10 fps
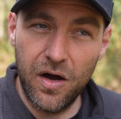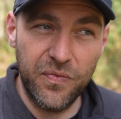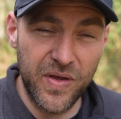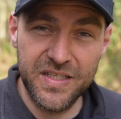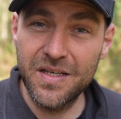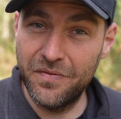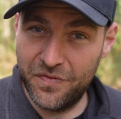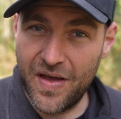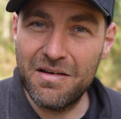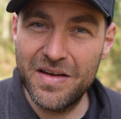off with some
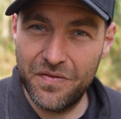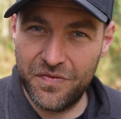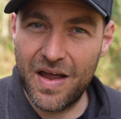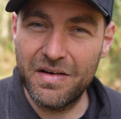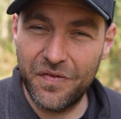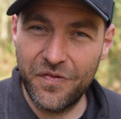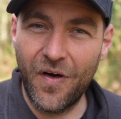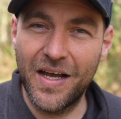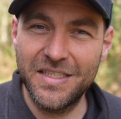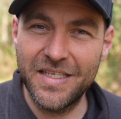very, very
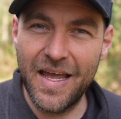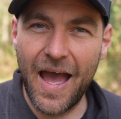feisty,